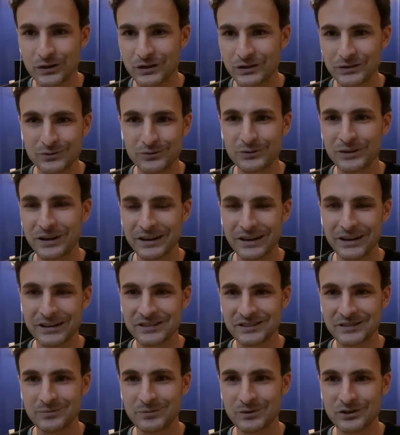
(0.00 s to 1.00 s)
do their
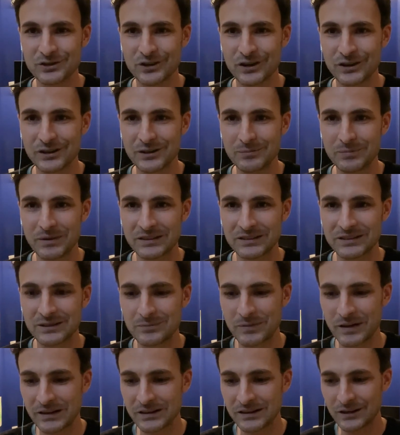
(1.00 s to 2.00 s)
customer journey, but
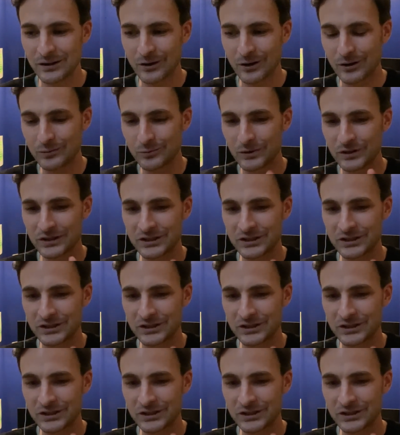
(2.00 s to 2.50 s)
depending on which